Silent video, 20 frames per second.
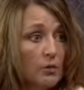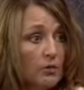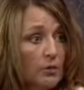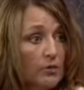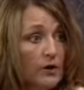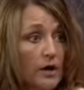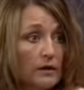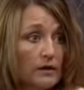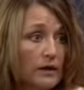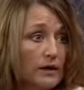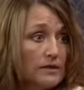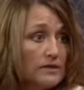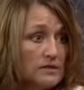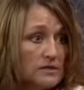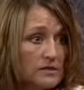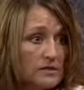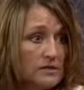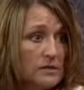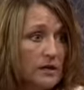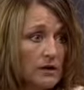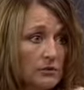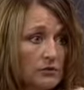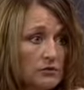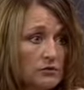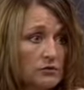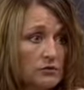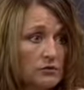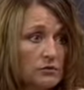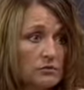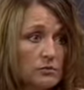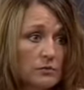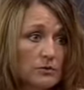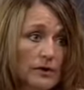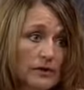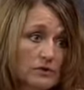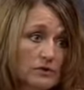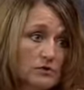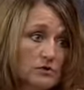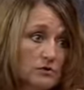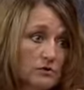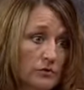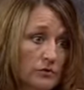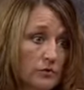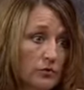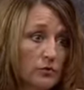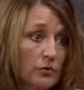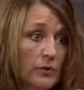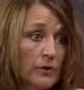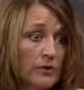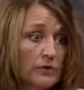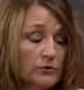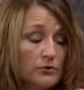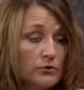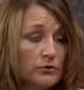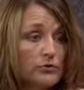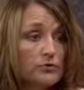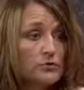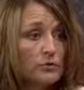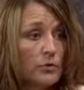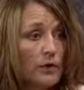we're not licensed counselors, we're licensed funeral directors.